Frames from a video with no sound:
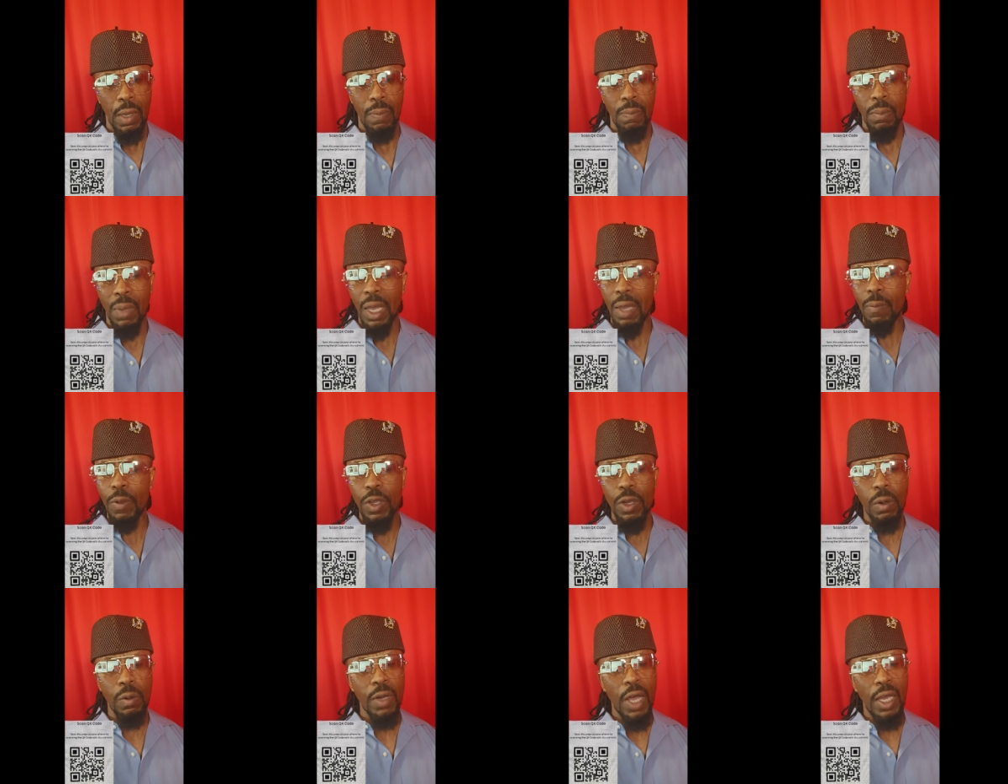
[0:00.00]
Maybe
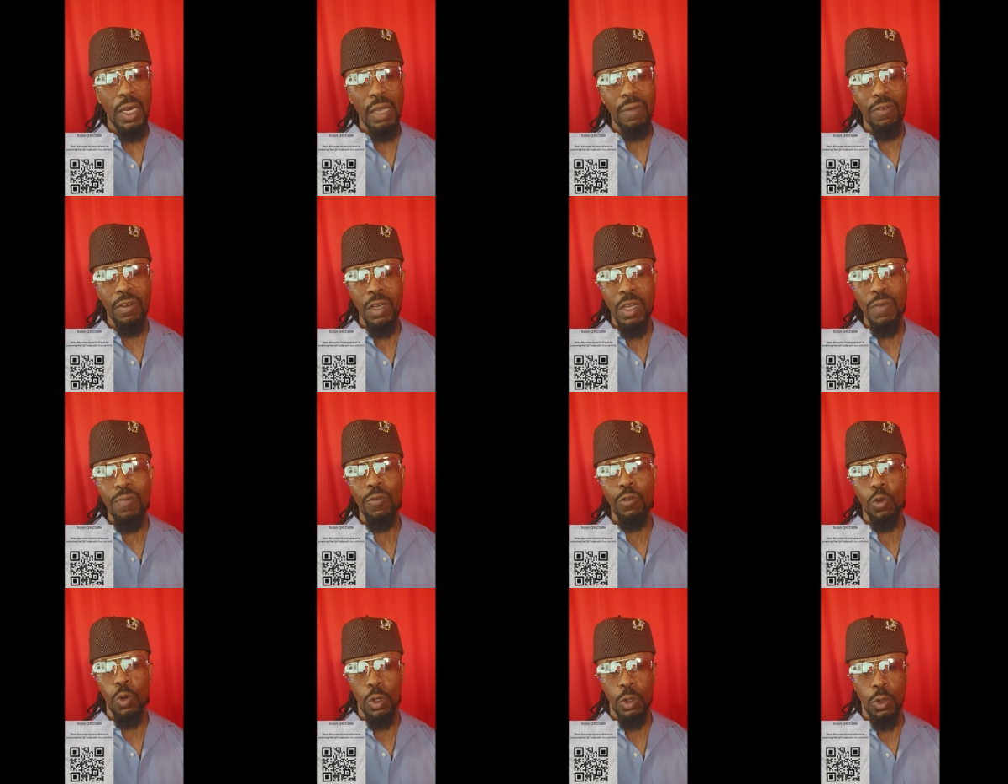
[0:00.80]
you're not even in
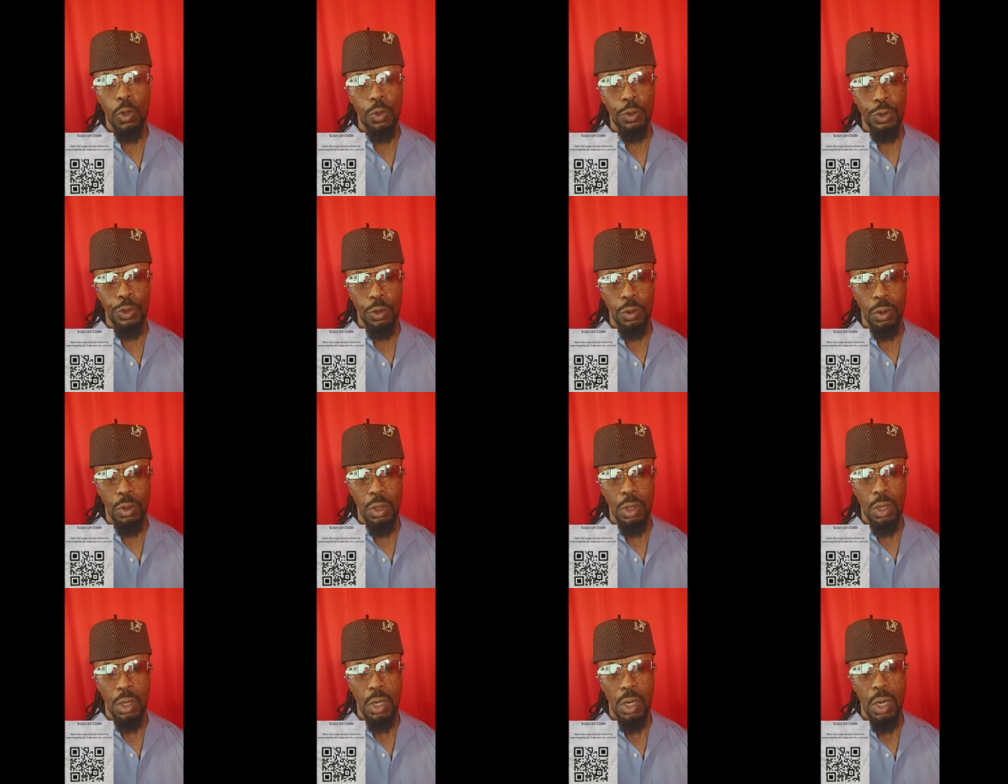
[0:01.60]
foreclosure,
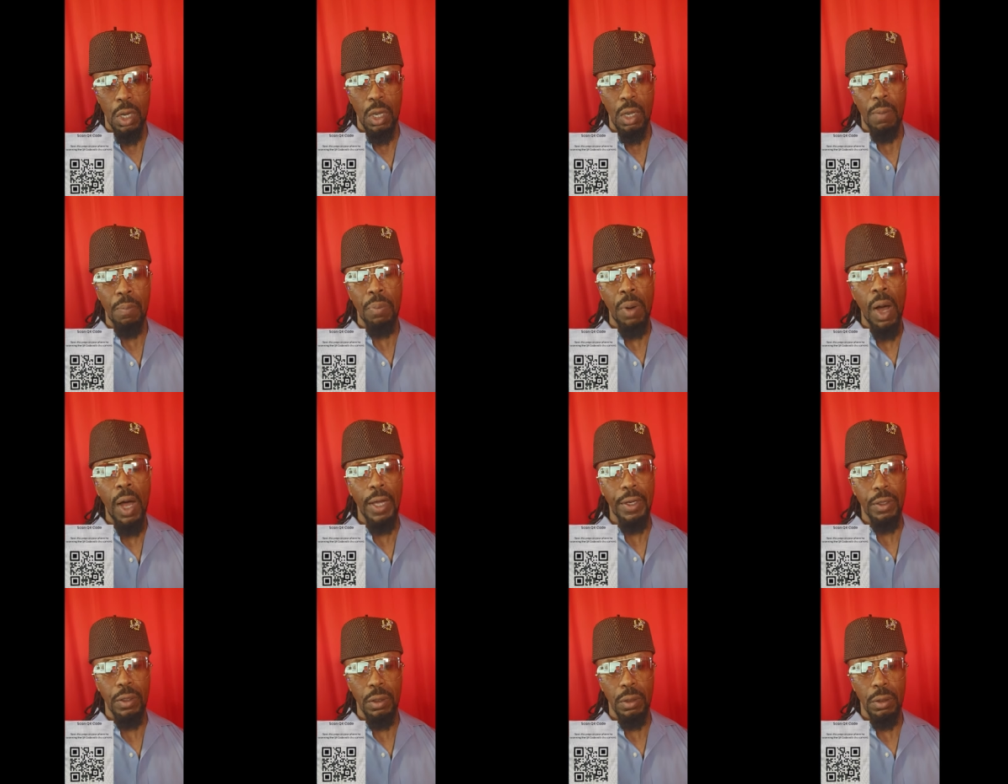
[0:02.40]

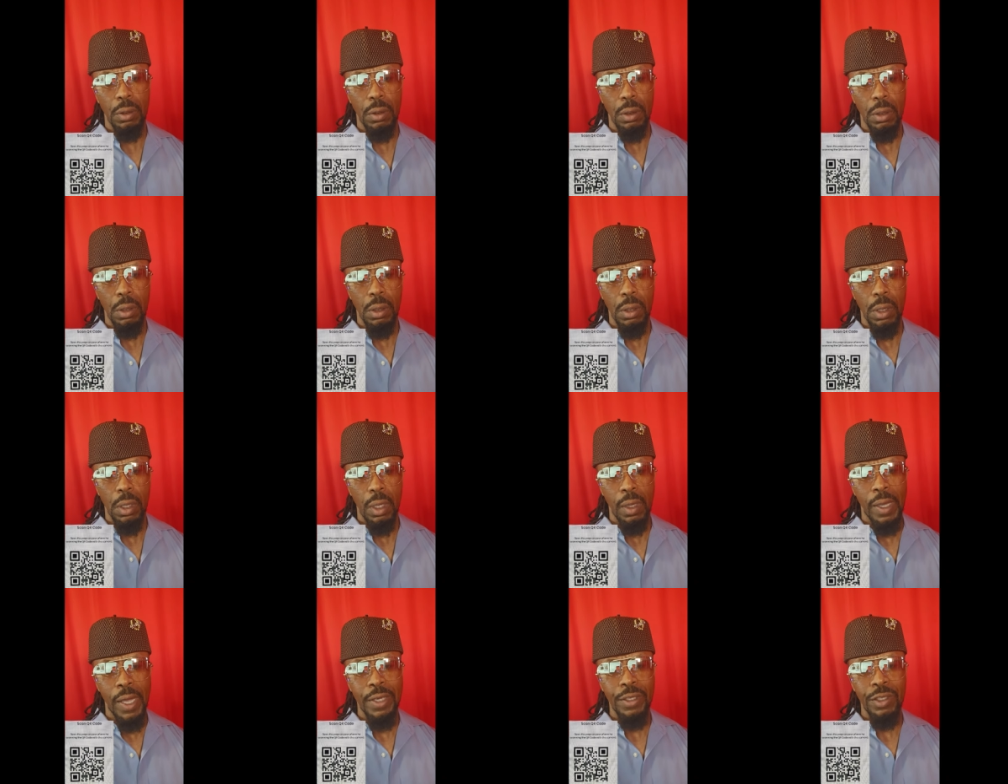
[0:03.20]
but
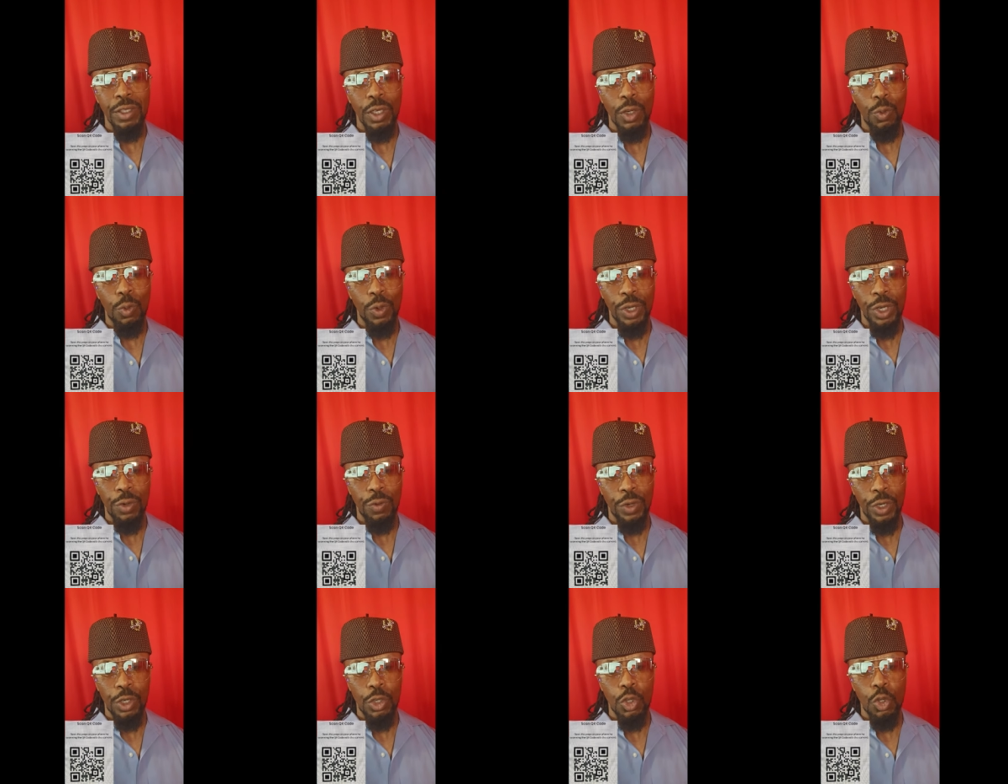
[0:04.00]
let's see if we can
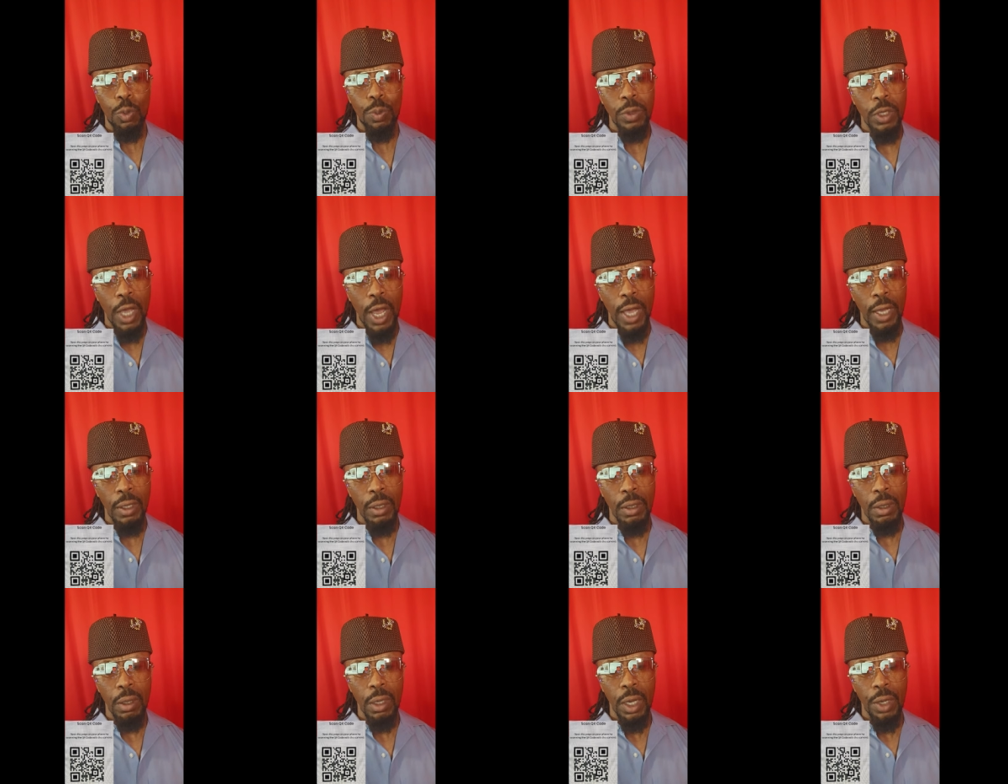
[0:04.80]
recoup that
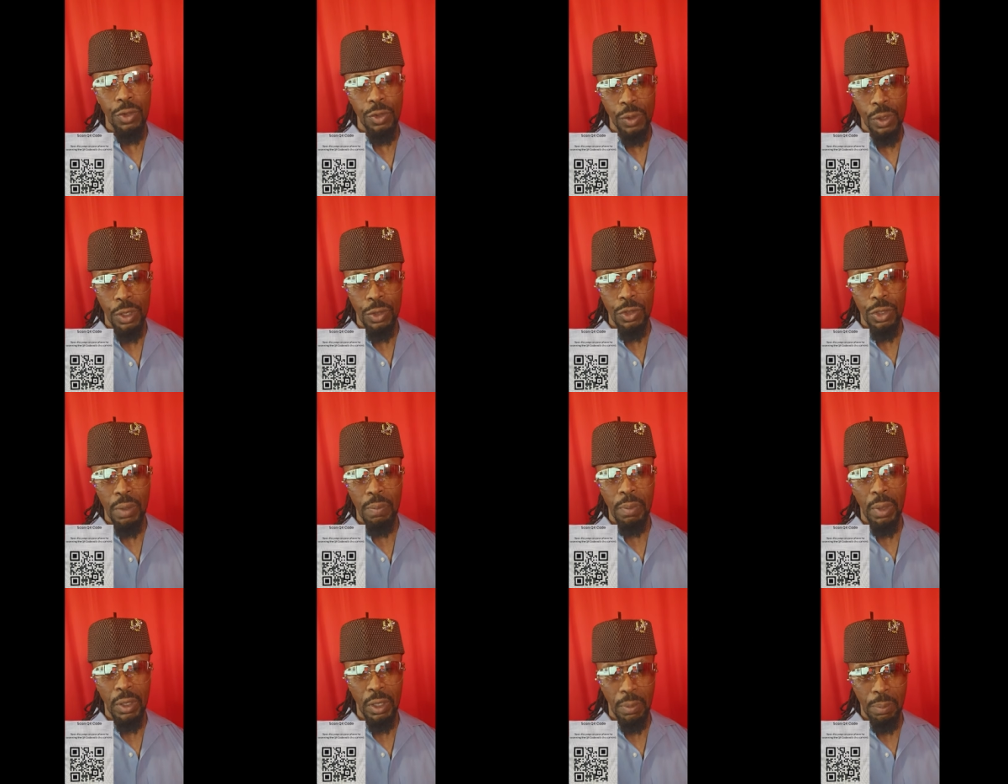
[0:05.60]
and you get your
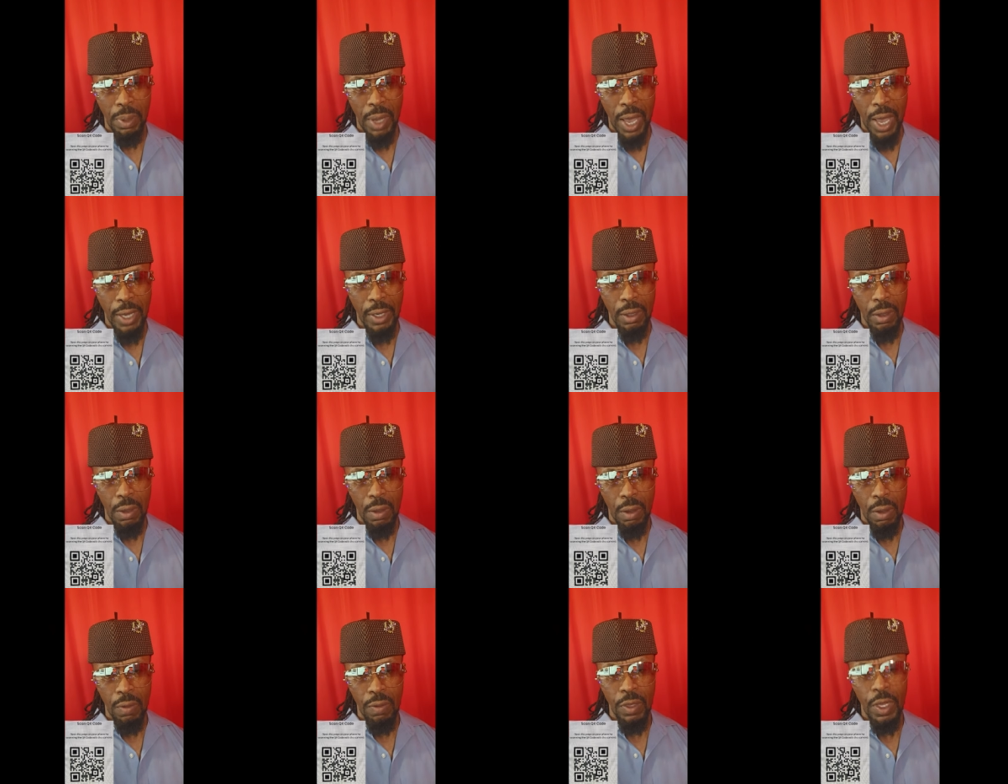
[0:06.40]
money back.
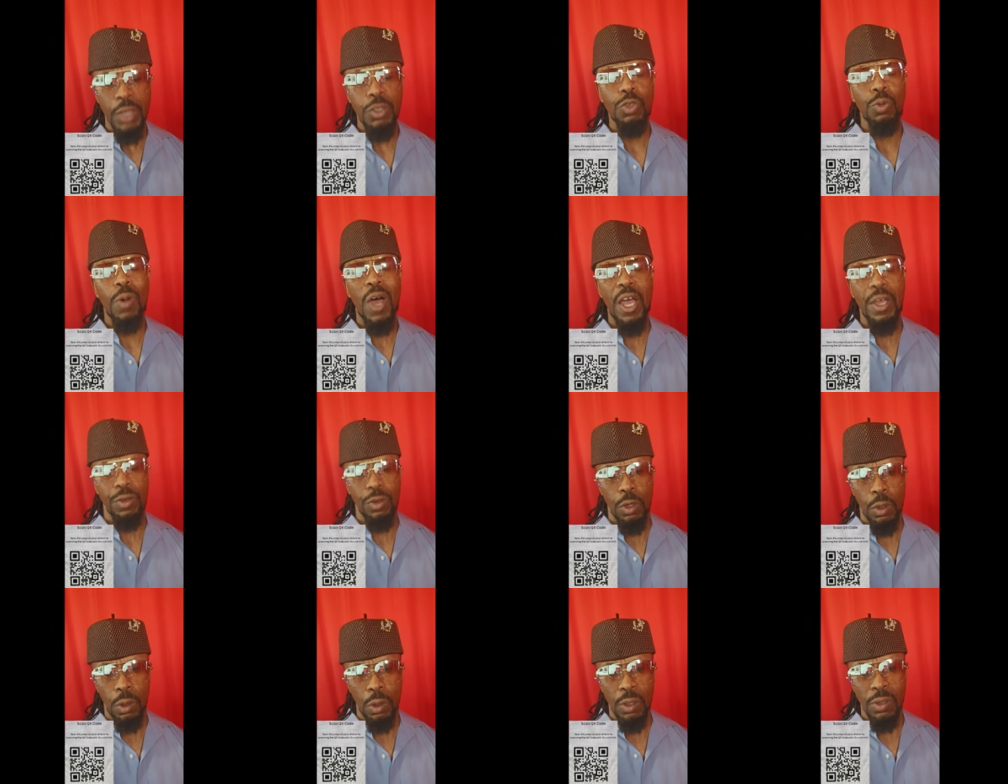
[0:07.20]
That's right,
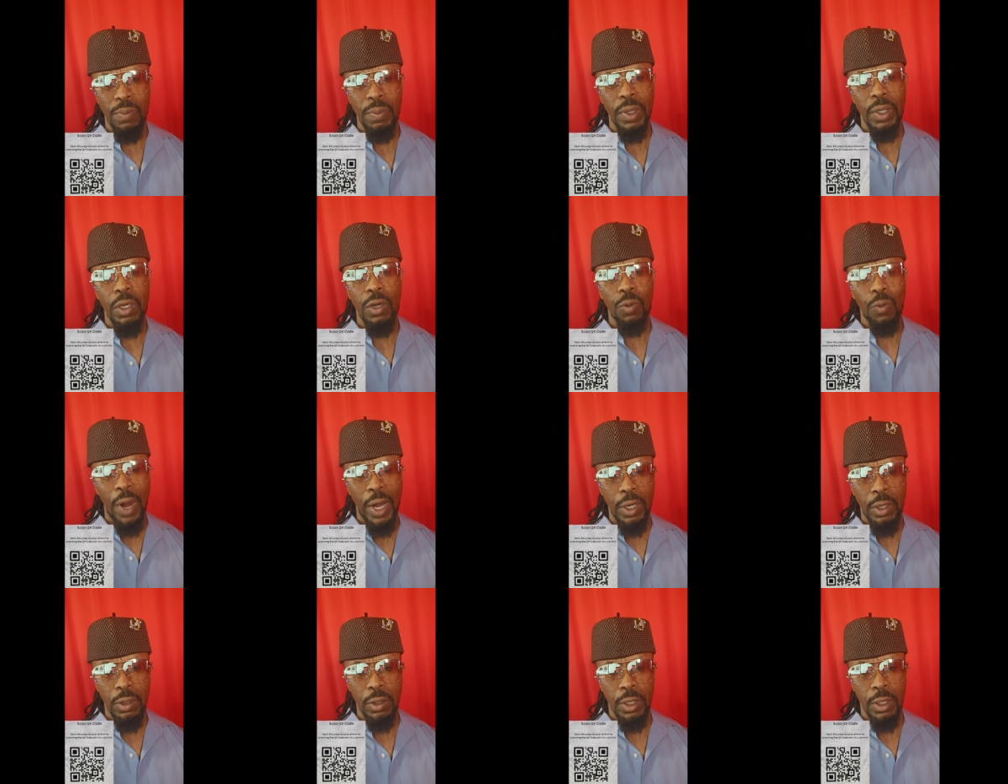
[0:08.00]
you heard me
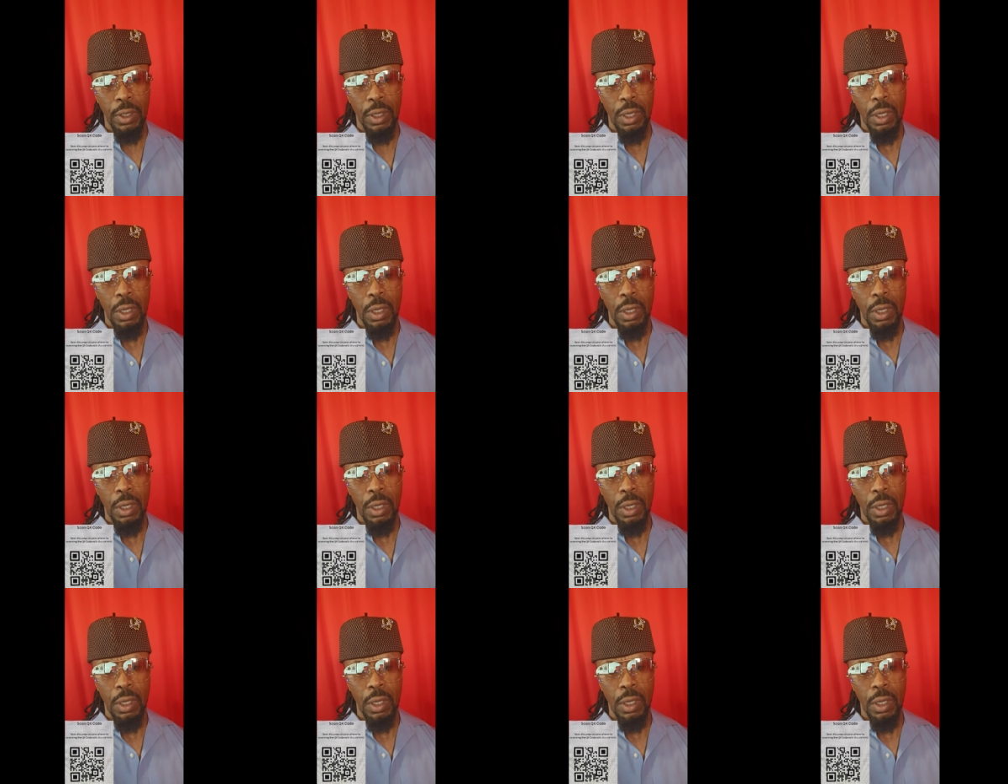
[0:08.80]
correctly.